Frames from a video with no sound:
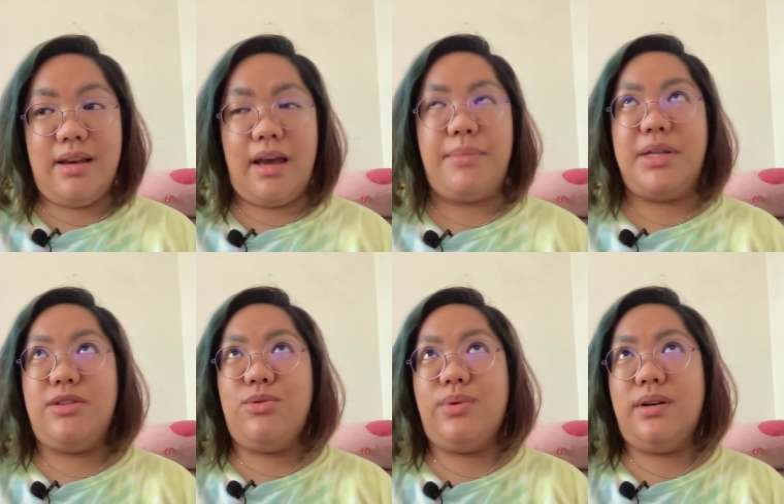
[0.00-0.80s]
I mean,
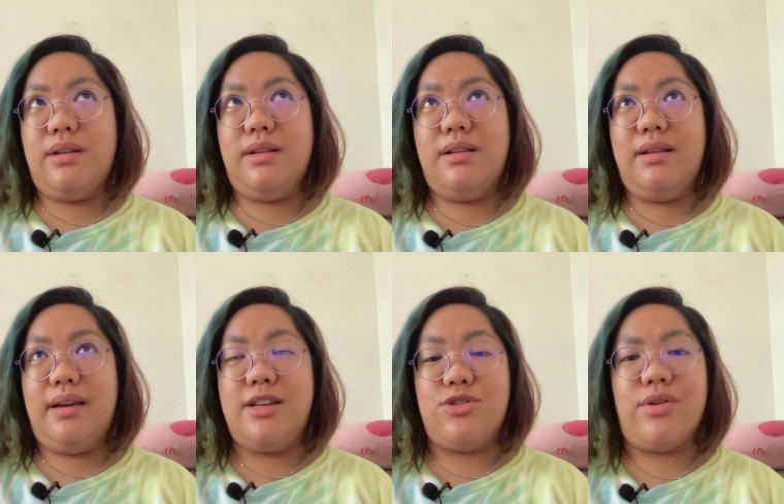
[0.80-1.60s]
you will
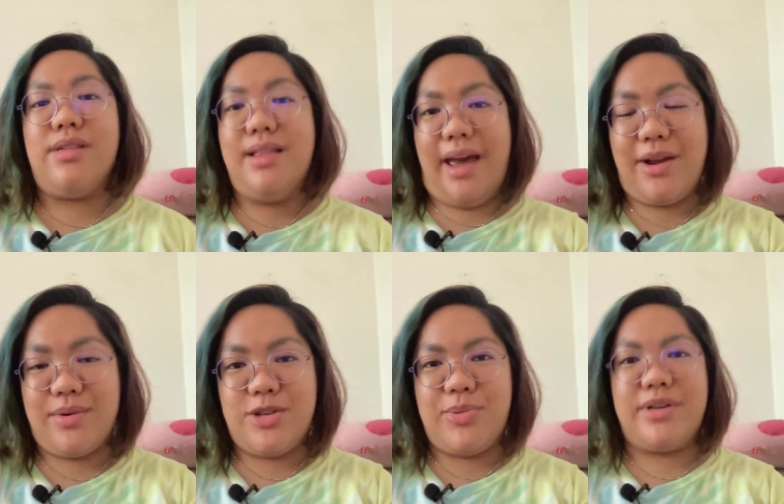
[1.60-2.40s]
enjoy the
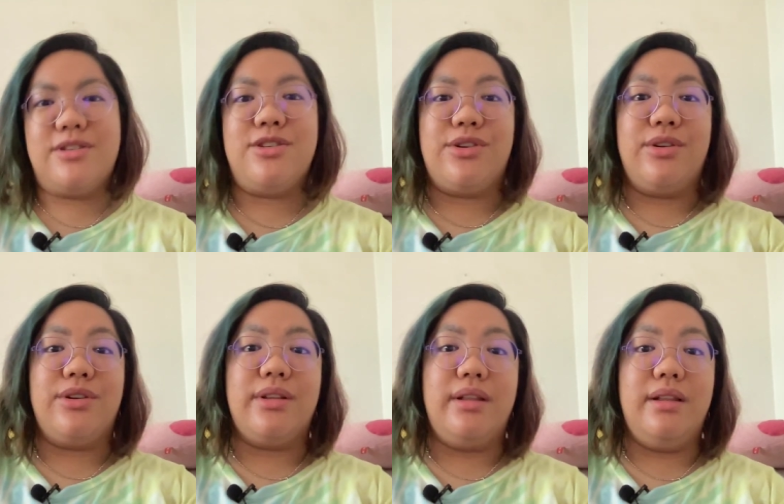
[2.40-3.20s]
language because you're
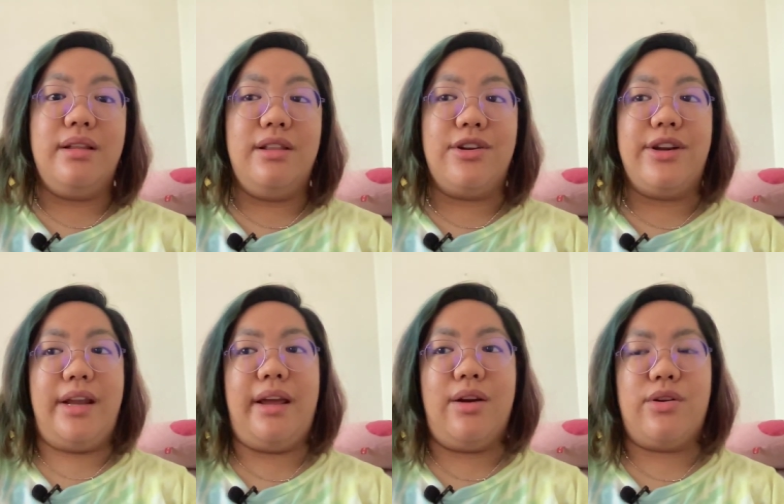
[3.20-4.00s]

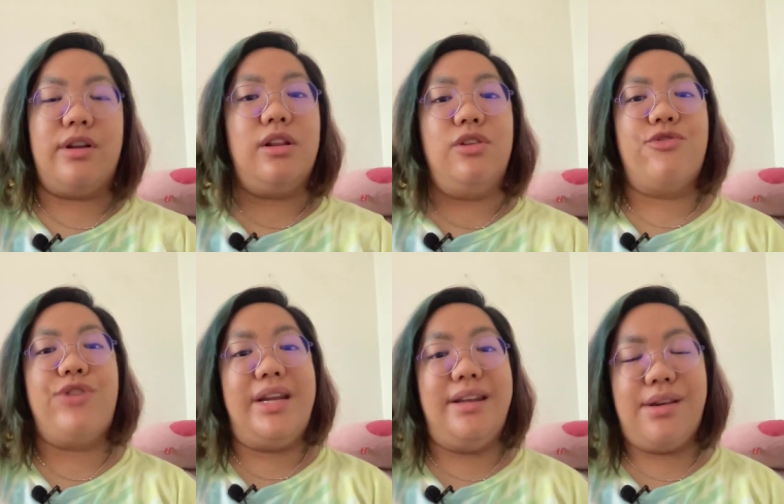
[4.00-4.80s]
learning or
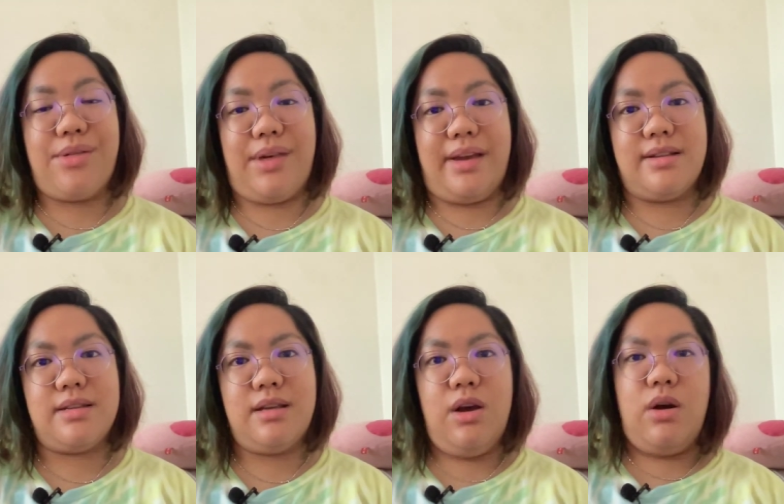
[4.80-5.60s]
reading
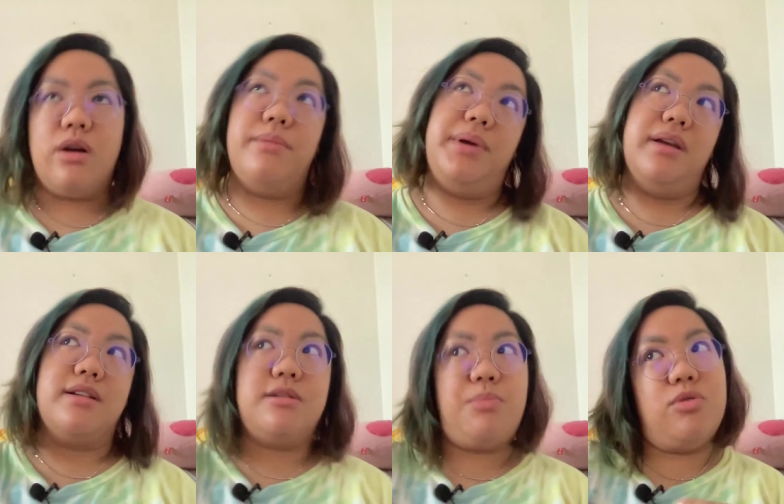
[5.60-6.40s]
things or being
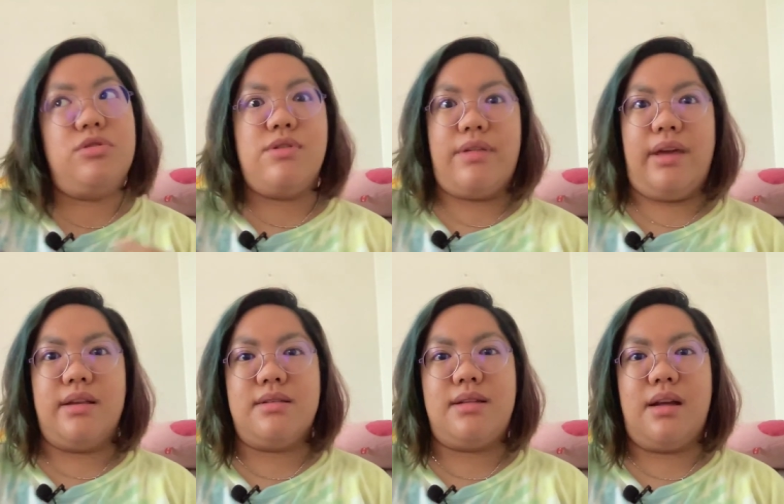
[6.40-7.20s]
exposed to
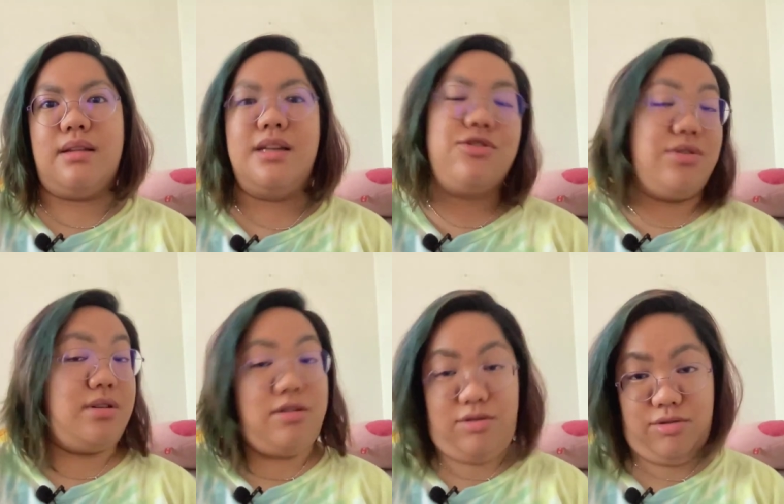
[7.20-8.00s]
things that
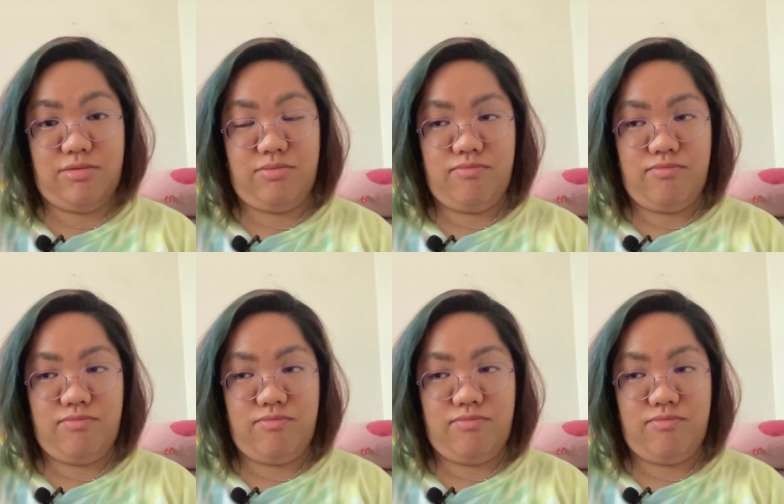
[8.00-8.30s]
interests you.